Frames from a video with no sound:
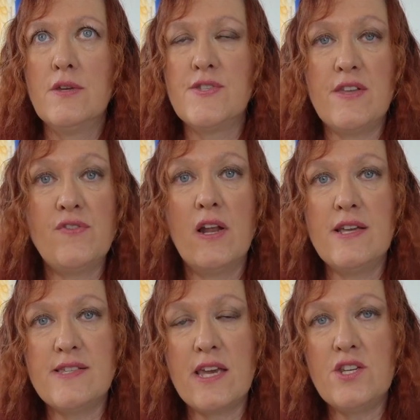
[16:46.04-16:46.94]

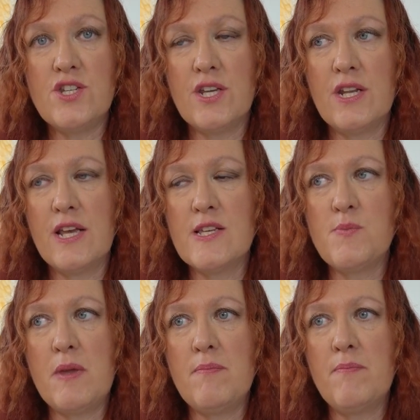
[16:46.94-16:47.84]
civilization has
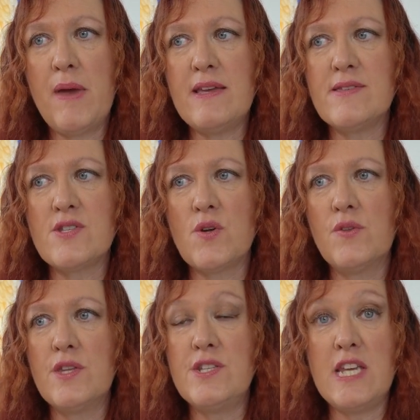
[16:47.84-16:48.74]
been based
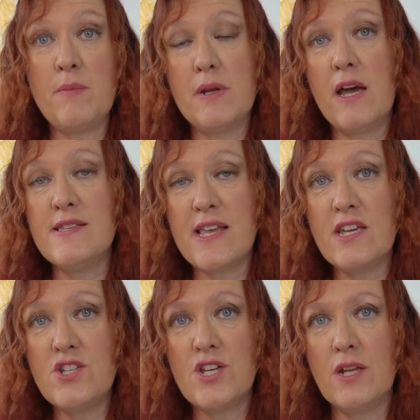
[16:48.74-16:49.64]
on the
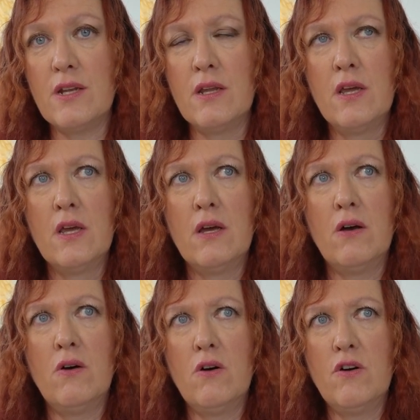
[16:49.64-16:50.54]
demonization
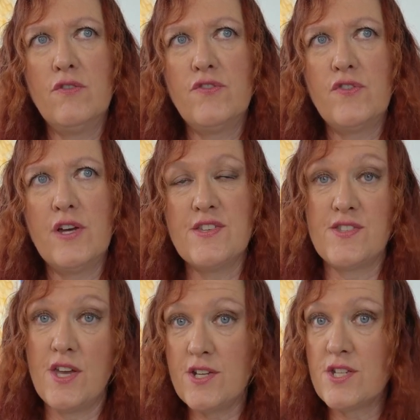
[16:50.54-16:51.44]
of a
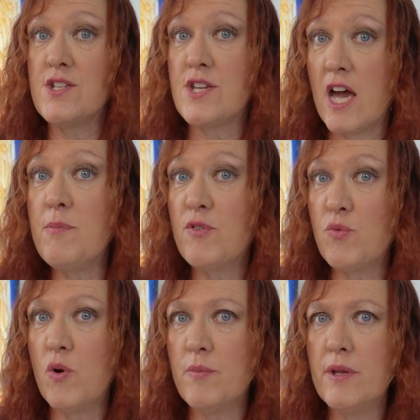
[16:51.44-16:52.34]
certain type of
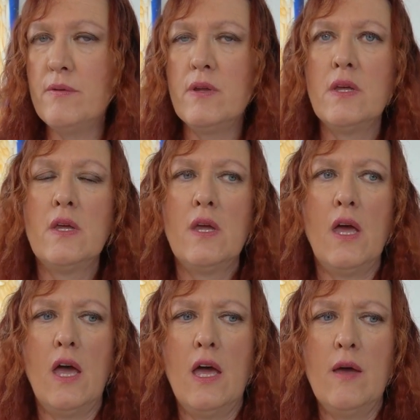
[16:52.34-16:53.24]
woman,
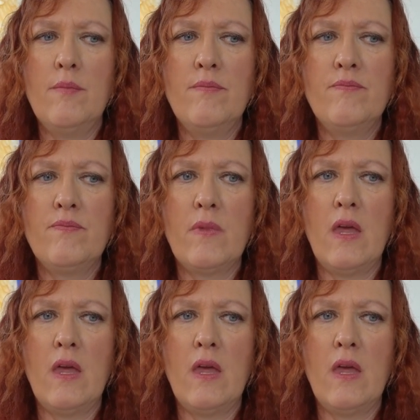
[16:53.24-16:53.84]
but